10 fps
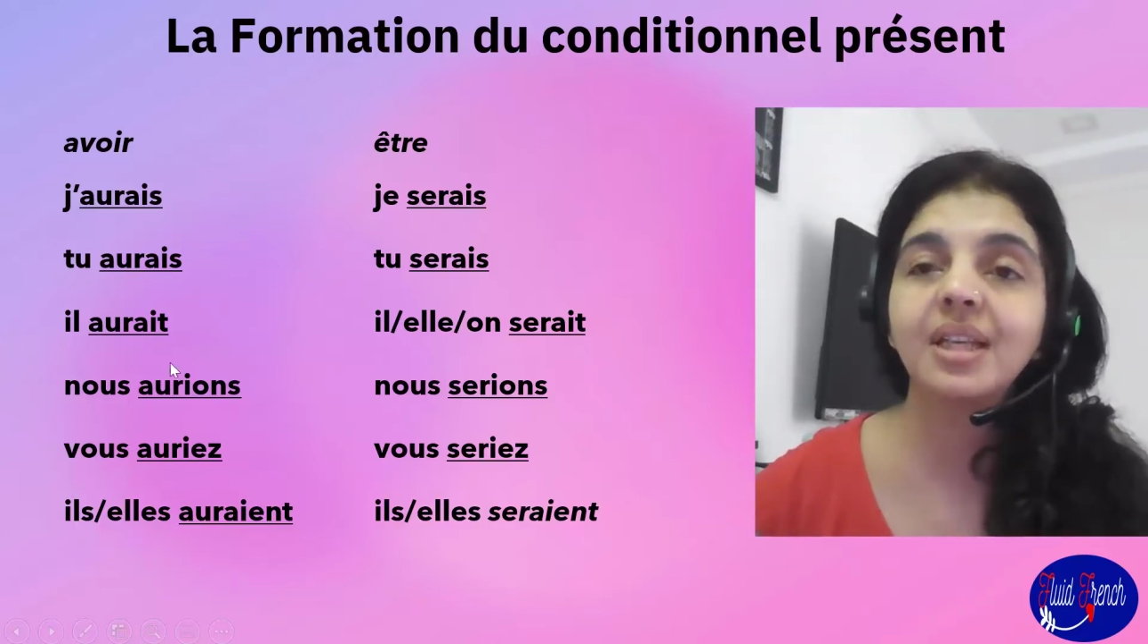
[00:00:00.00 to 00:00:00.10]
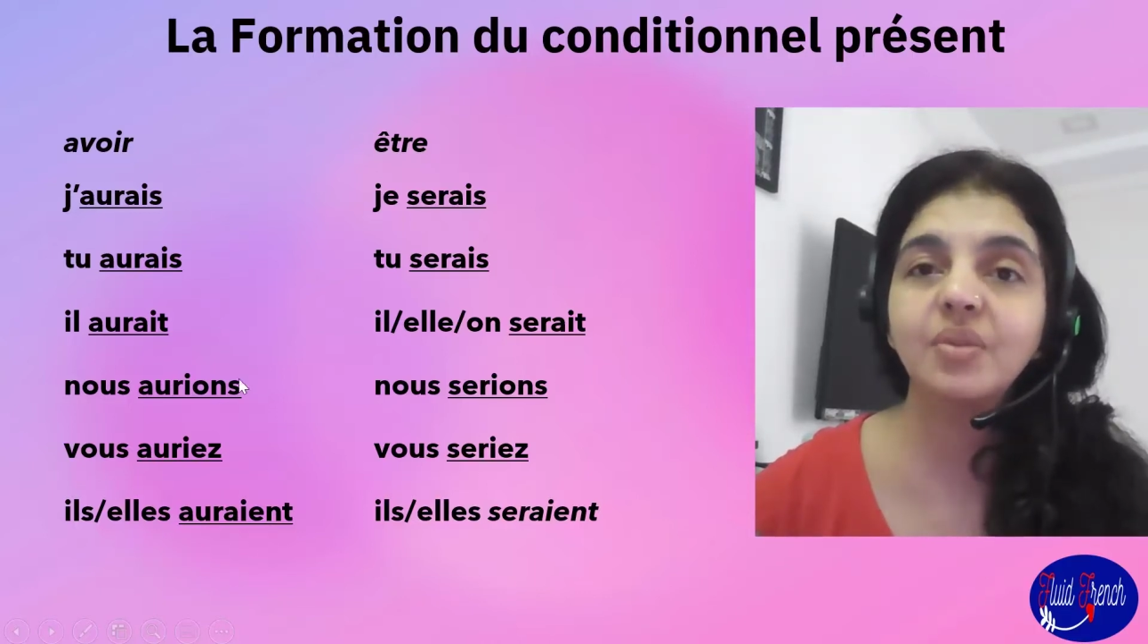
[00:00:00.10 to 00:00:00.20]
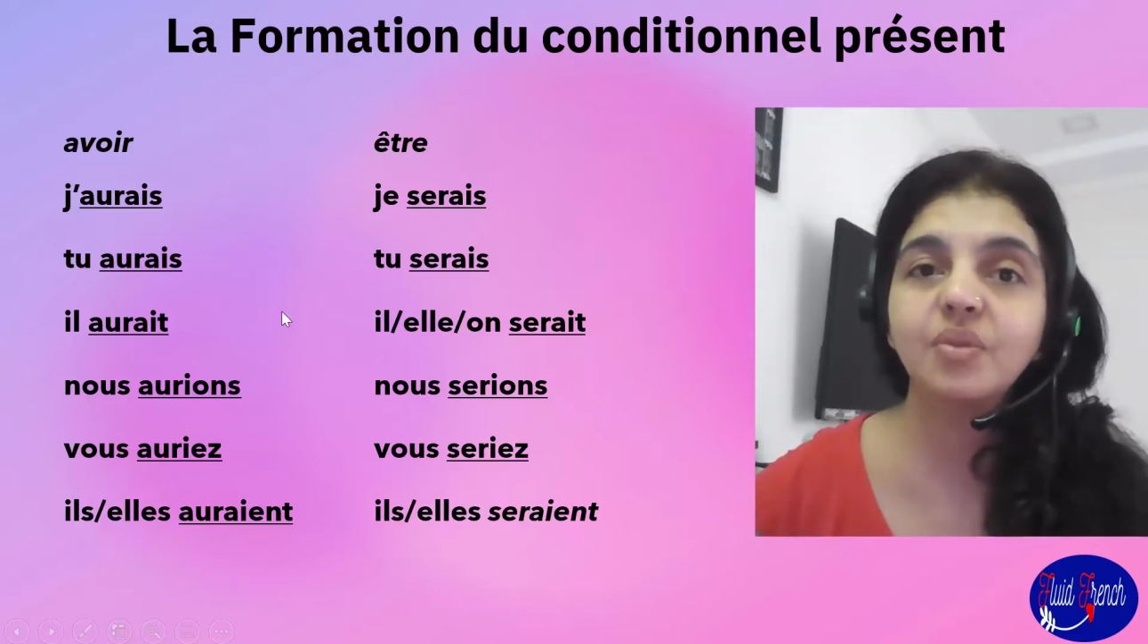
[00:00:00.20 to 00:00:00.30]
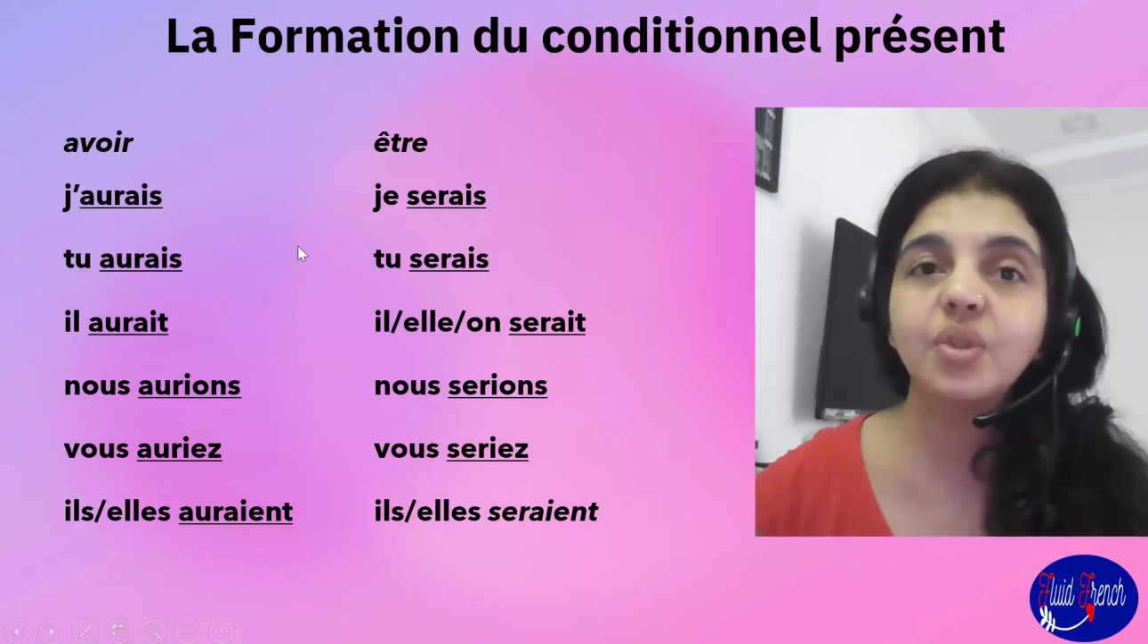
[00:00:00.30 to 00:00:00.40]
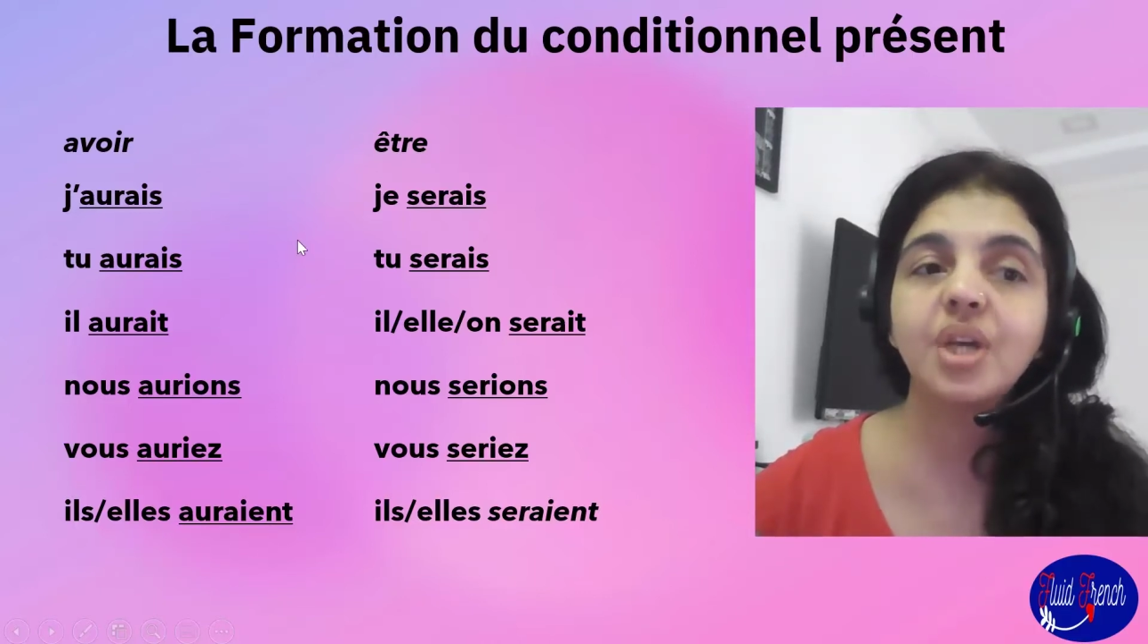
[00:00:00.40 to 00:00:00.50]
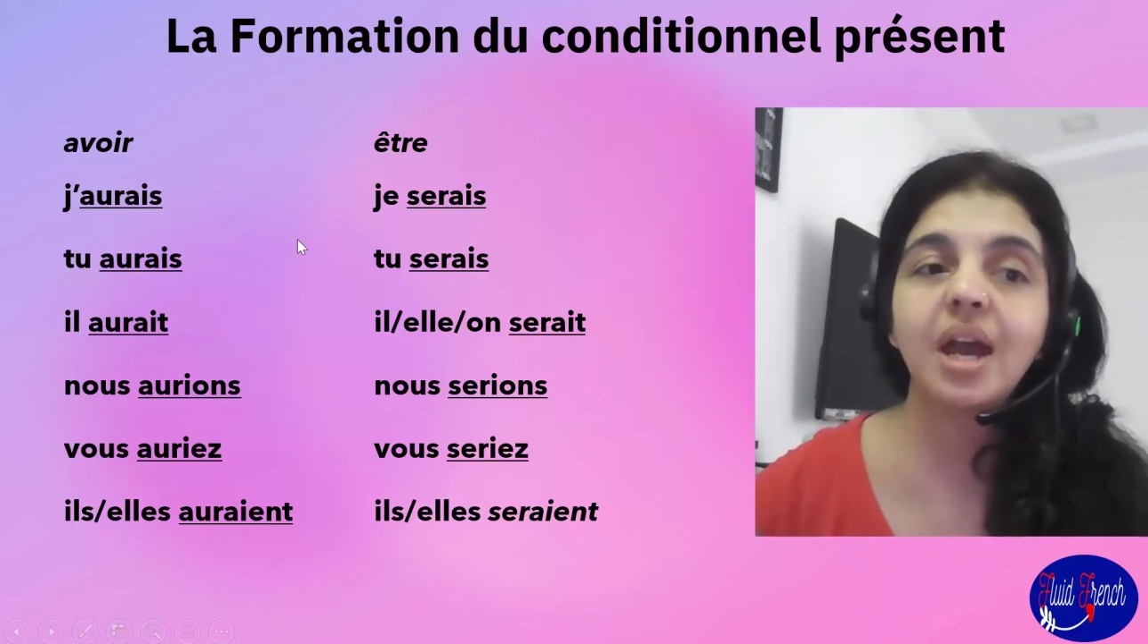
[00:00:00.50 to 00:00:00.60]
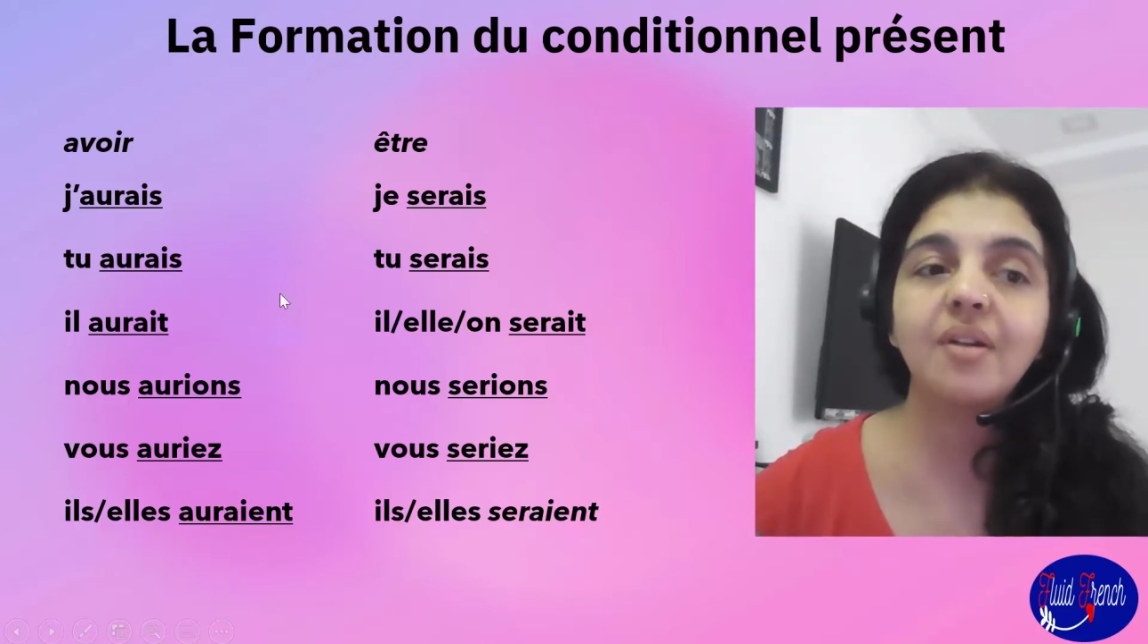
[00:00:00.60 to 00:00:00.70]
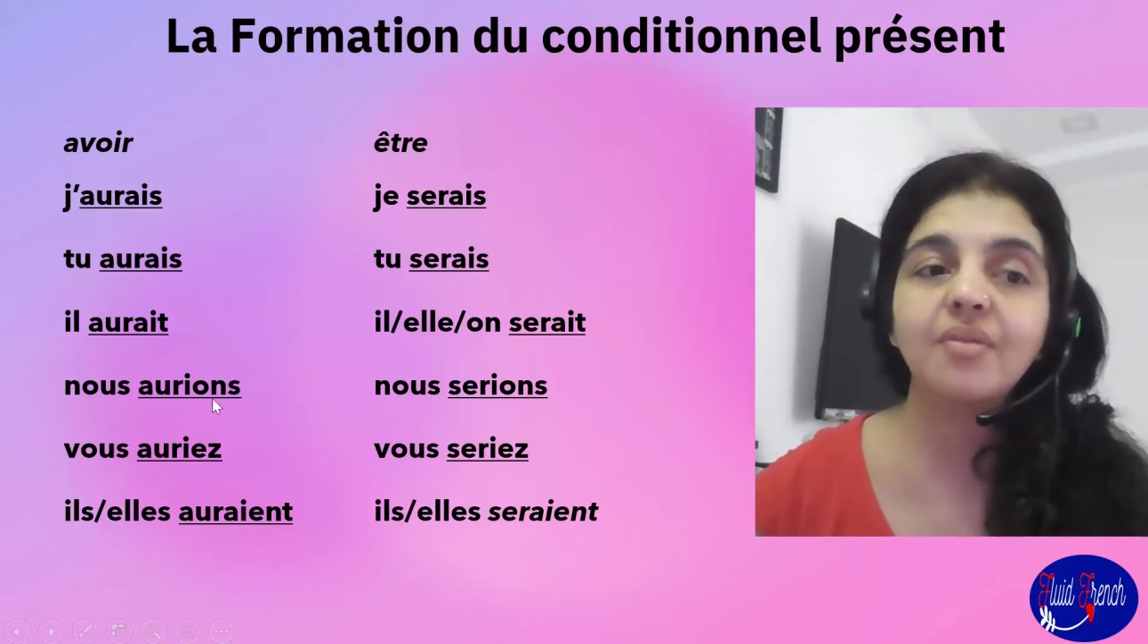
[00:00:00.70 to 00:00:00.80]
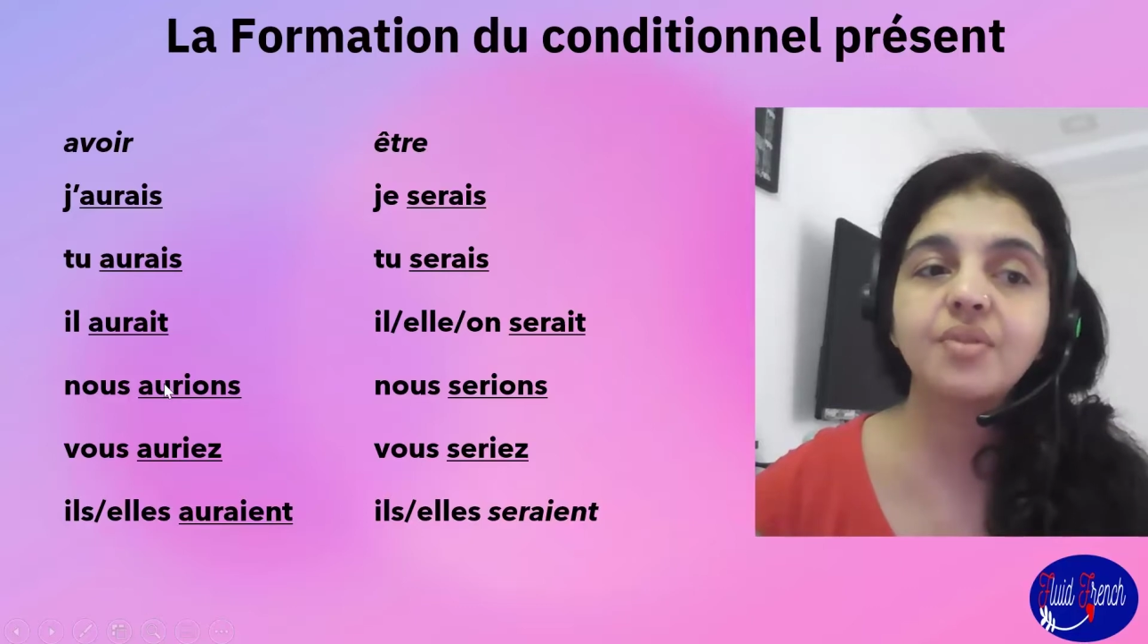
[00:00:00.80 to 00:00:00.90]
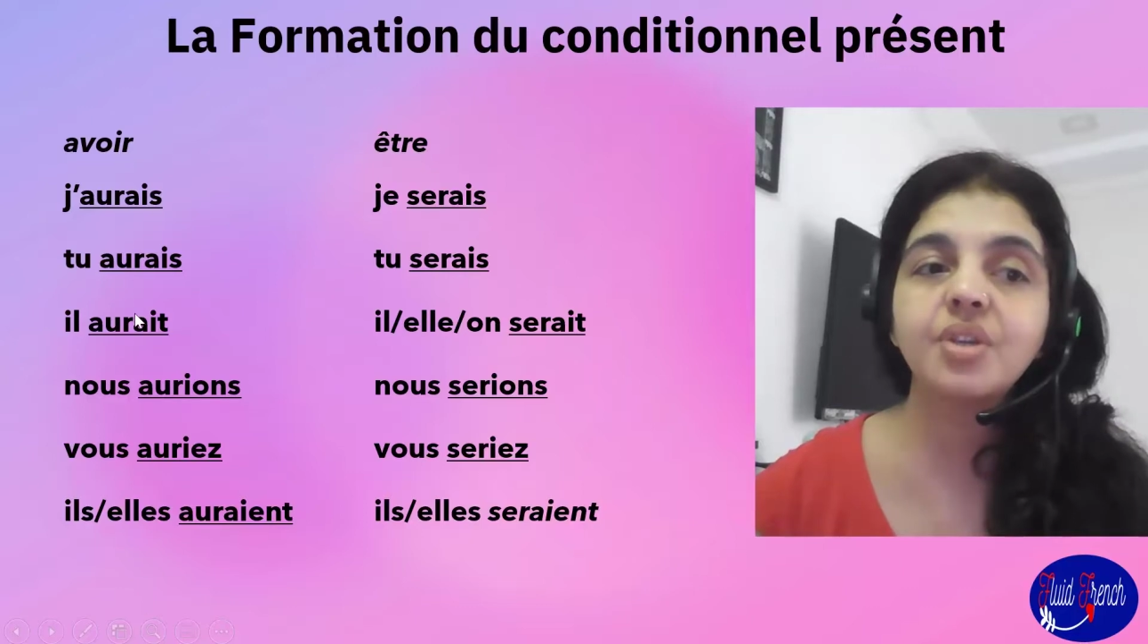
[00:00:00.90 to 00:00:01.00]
he would have,